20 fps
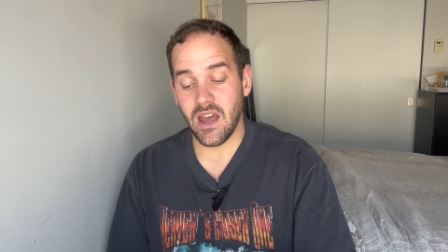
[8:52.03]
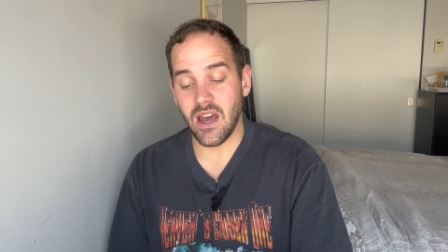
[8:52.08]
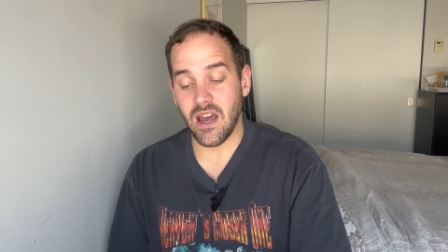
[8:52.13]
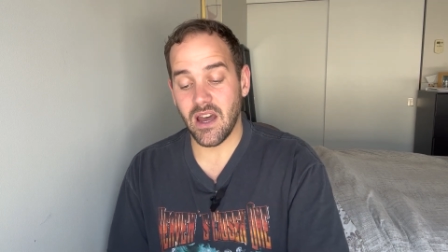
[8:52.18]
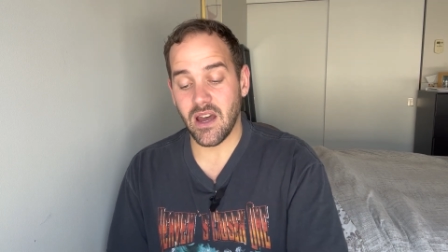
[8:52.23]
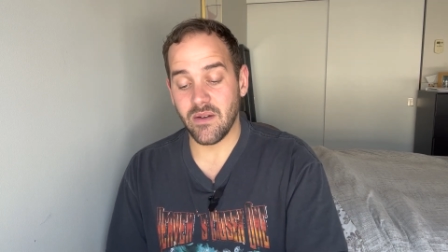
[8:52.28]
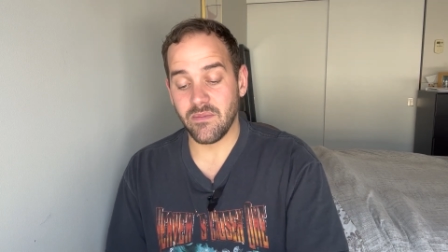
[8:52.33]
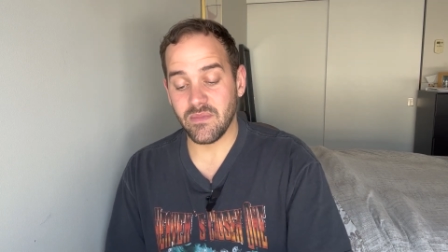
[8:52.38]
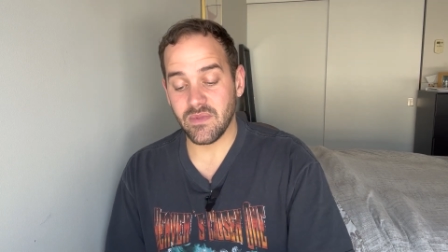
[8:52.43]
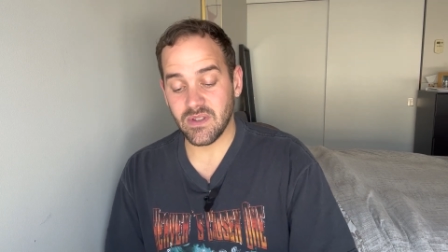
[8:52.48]

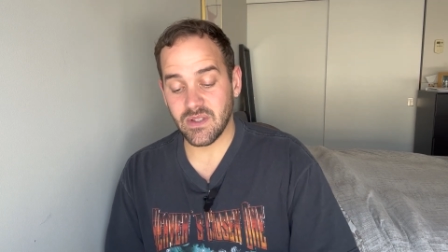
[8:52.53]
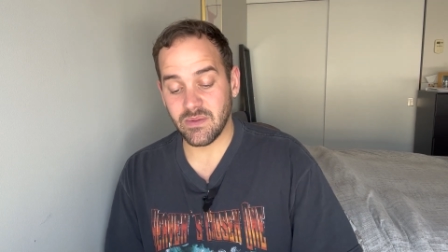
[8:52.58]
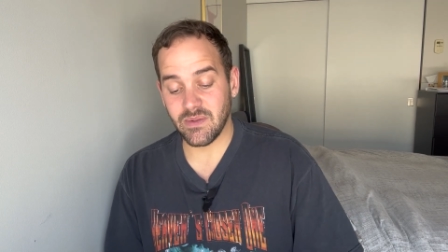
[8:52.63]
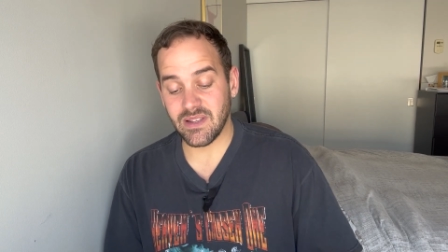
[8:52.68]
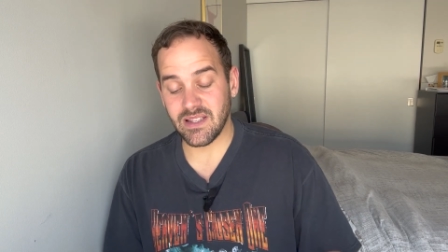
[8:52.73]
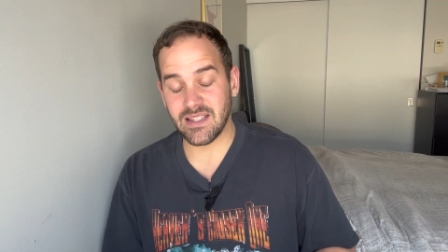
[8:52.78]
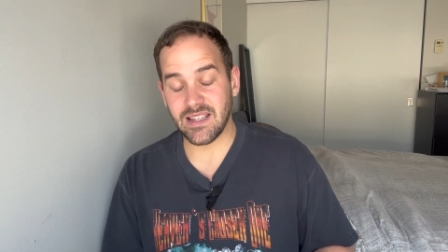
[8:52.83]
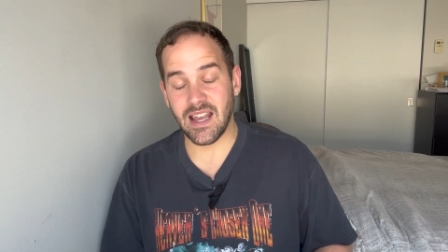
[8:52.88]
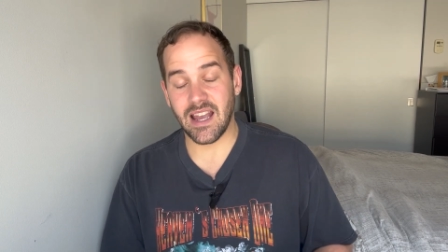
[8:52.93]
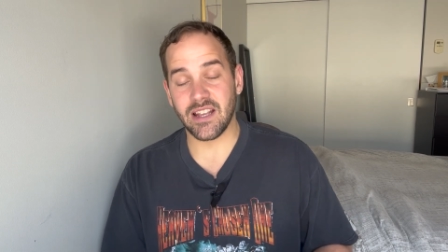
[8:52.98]
Um,
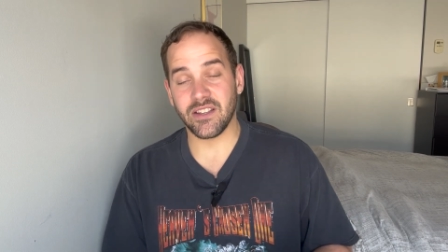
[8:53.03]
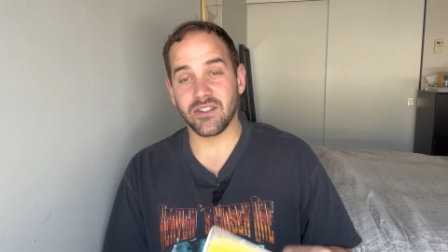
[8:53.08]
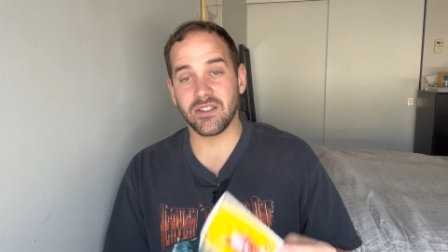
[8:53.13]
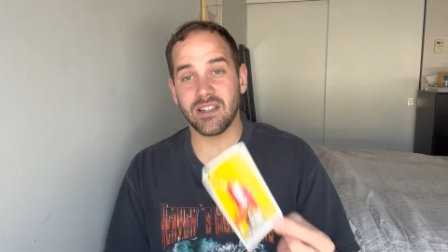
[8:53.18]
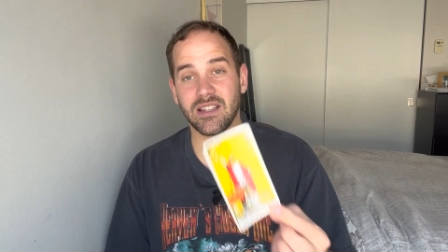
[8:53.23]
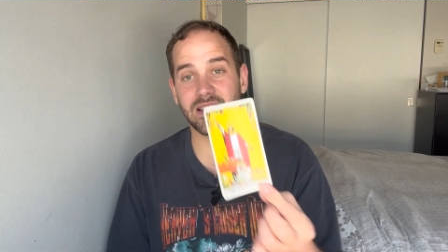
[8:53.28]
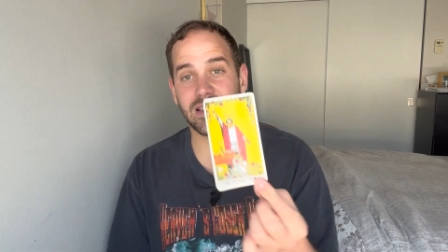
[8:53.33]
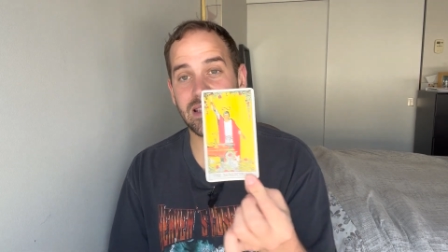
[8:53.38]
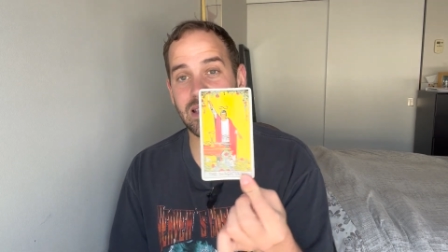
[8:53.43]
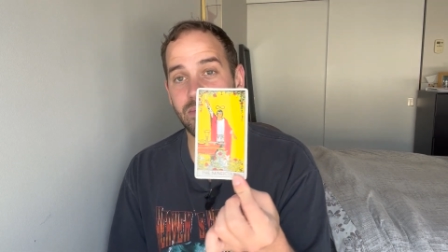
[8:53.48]
speak that
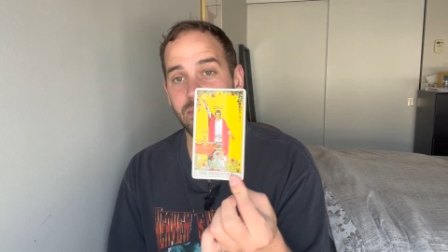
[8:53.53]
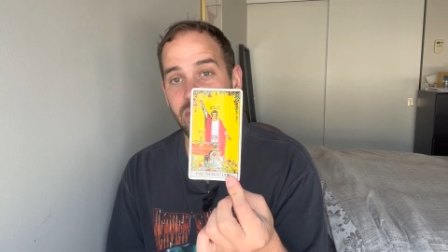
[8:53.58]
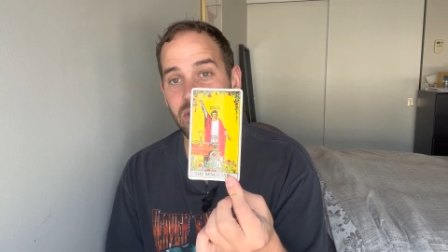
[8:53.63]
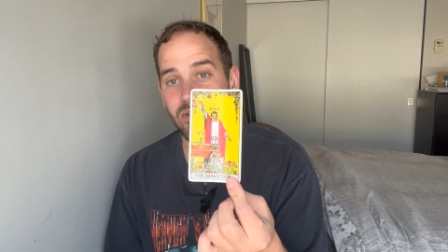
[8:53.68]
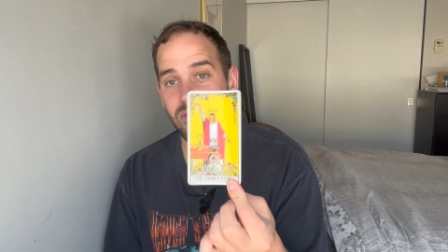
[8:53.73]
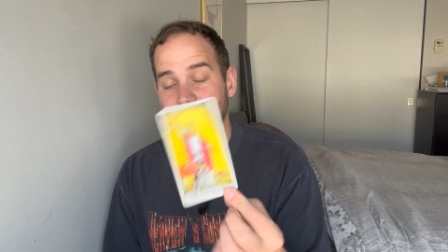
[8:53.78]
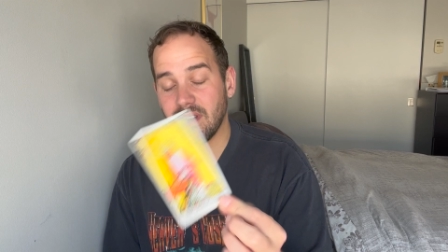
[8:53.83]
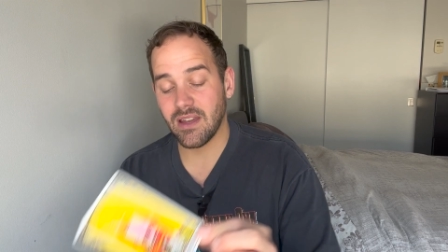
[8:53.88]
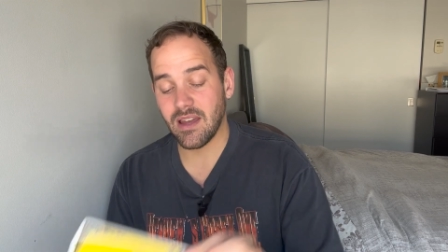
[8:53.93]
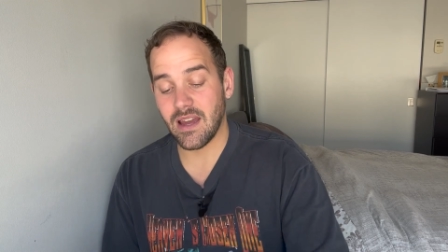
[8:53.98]
and see what
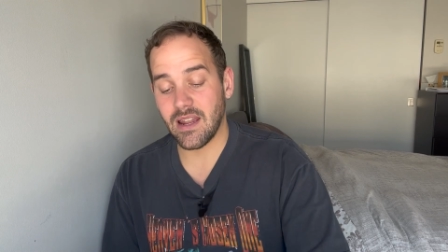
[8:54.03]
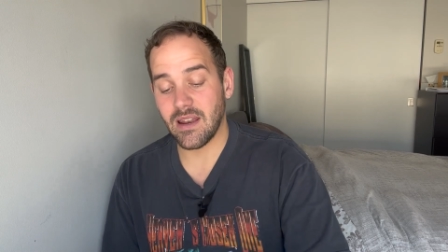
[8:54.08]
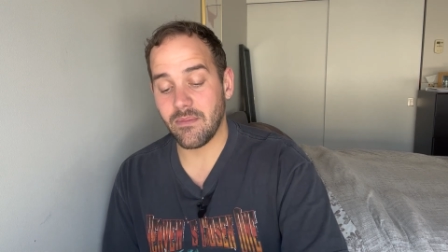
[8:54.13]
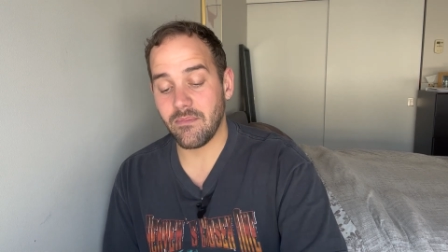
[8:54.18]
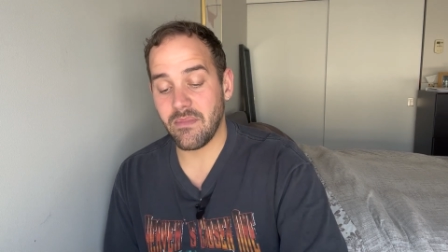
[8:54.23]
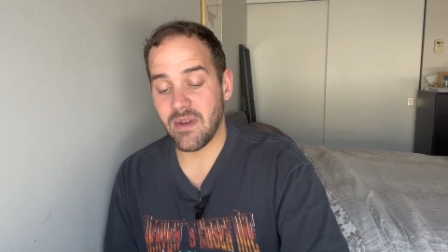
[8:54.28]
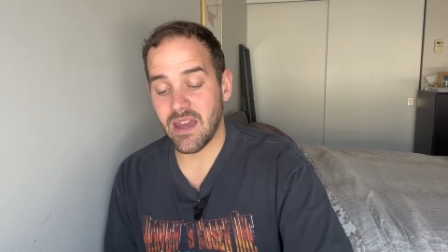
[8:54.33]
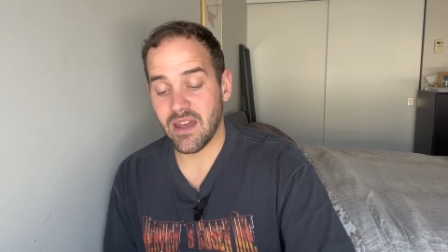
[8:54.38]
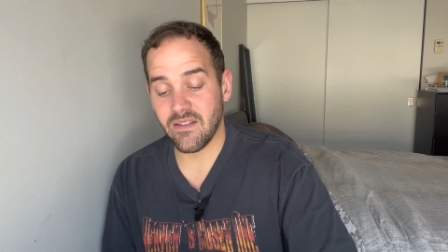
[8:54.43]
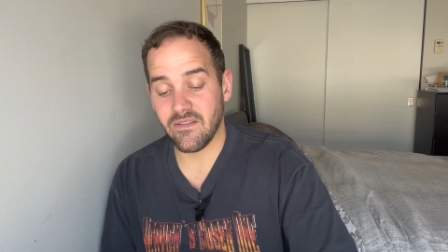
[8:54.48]
you can kind
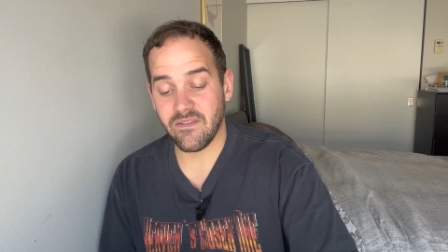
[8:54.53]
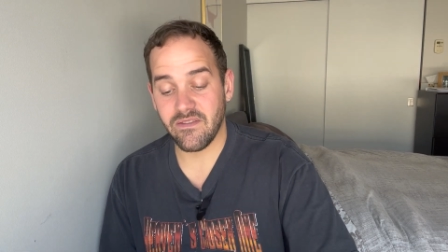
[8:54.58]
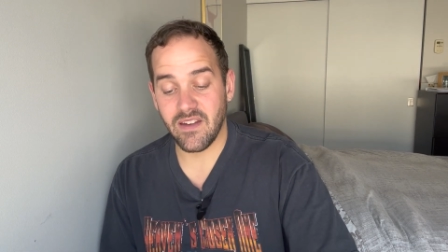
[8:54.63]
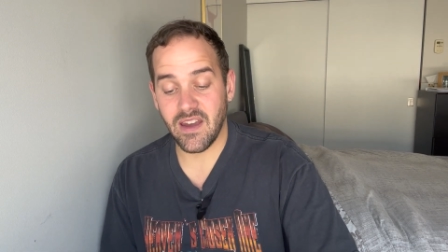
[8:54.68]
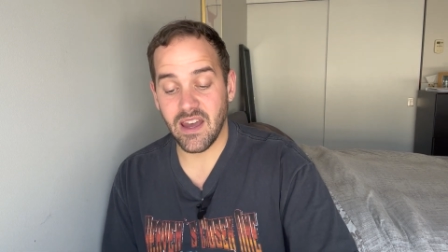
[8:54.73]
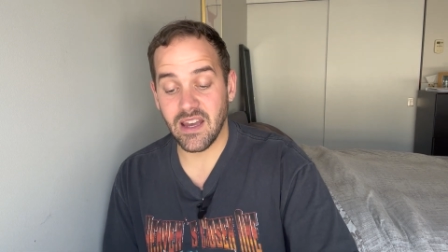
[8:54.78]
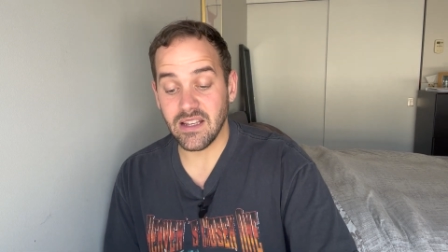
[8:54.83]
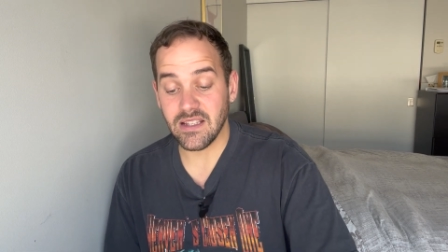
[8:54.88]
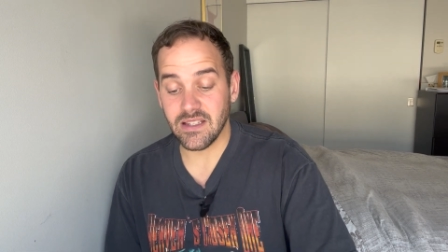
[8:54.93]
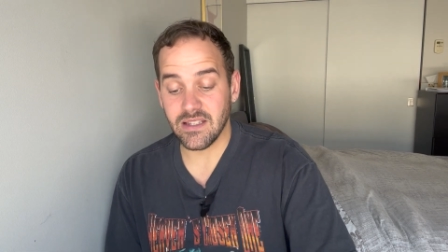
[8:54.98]
of
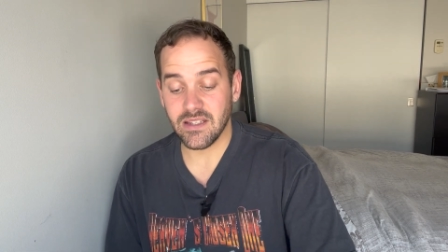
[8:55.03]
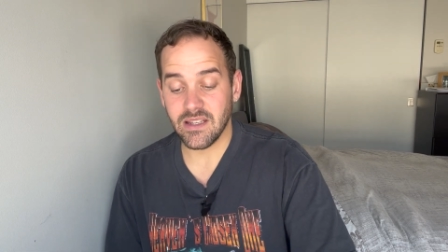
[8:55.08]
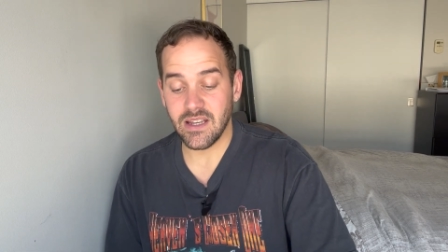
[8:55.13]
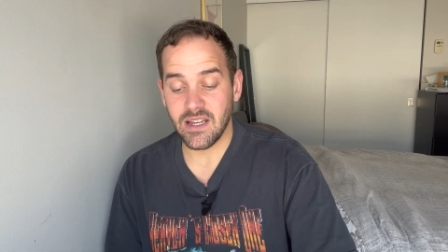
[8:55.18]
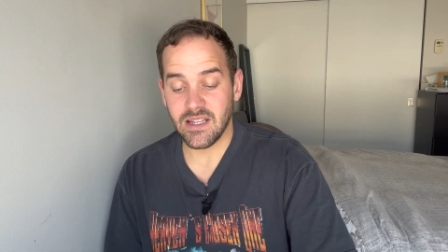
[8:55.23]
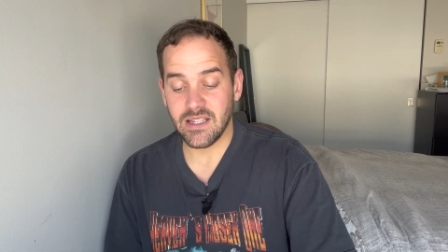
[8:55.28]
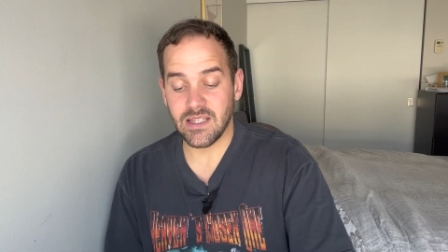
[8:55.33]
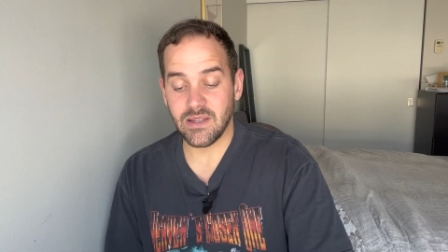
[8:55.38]
manifest,